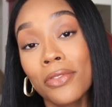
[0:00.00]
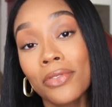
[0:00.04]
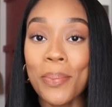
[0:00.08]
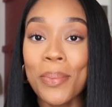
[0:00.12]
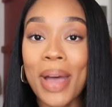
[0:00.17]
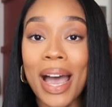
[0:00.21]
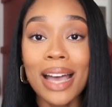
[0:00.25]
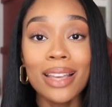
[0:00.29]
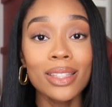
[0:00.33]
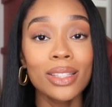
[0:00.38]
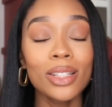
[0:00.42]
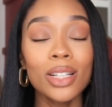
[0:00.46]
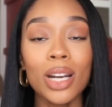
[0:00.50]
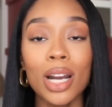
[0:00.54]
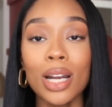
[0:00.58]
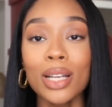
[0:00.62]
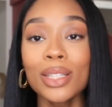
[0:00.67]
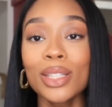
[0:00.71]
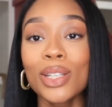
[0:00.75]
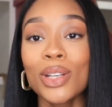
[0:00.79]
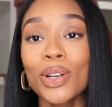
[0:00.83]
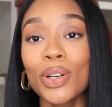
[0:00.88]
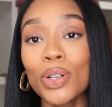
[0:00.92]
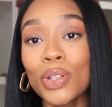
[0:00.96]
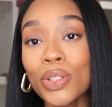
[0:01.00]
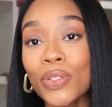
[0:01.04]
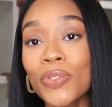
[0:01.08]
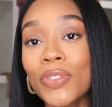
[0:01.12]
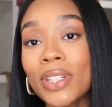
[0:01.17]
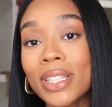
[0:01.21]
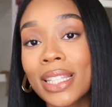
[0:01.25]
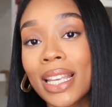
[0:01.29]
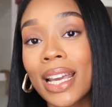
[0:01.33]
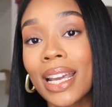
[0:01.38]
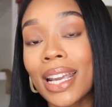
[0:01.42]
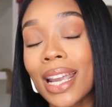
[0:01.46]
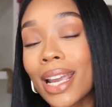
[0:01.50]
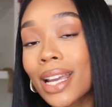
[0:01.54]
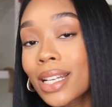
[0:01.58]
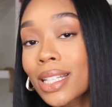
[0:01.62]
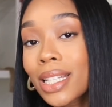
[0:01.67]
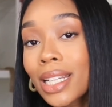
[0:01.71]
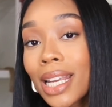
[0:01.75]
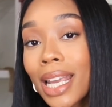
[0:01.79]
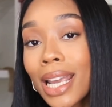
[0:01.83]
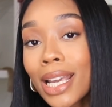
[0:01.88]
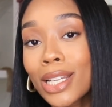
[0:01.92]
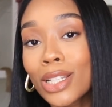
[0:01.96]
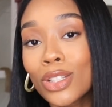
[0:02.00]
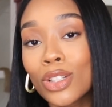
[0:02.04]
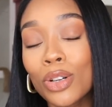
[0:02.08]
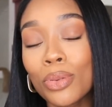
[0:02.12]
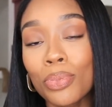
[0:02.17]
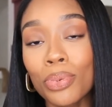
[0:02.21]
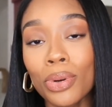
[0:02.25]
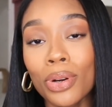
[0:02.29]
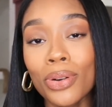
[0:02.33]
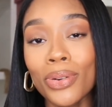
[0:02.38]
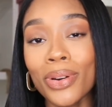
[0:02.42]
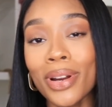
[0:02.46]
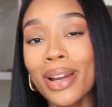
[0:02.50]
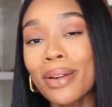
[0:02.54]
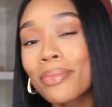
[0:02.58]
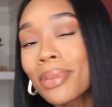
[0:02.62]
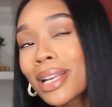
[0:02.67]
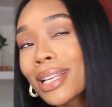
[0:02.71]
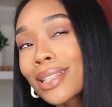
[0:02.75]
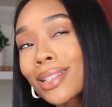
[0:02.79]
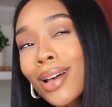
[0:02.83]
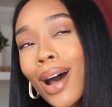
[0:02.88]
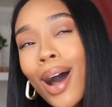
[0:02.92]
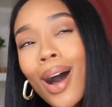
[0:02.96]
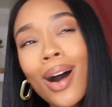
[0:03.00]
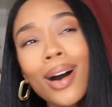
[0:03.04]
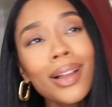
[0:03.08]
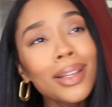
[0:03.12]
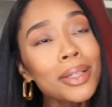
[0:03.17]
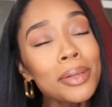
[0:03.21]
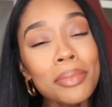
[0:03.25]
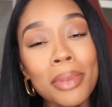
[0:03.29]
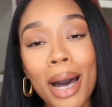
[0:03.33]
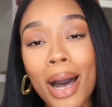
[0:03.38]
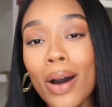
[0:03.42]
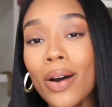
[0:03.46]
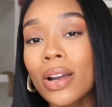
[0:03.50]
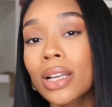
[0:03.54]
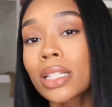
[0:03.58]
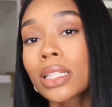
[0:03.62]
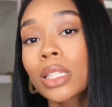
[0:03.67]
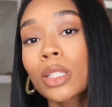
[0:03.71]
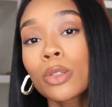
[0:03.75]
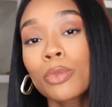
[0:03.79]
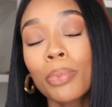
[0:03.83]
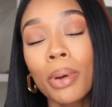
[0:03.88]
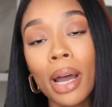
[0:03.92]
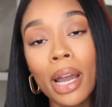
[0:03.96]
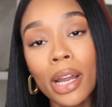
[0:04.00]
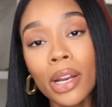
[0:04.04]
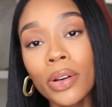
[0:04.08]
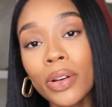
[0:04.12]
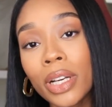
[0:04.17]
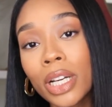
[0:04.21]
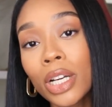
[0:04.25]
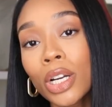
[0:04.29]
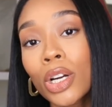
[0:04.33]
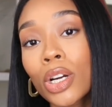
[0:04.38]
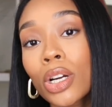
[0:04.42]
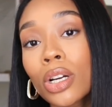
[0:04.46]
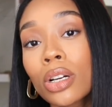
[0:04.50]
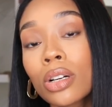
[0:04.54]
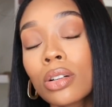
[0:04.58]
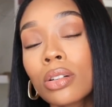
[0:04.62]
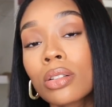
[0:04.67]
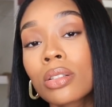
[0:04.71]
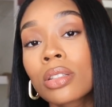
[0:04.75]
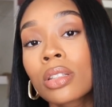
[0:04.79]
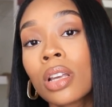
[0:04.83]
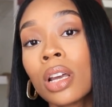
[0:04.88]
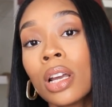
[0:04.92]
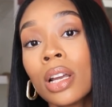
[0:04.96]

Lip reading: MasterCard's Girls for Tech educational program is all about inspiring girls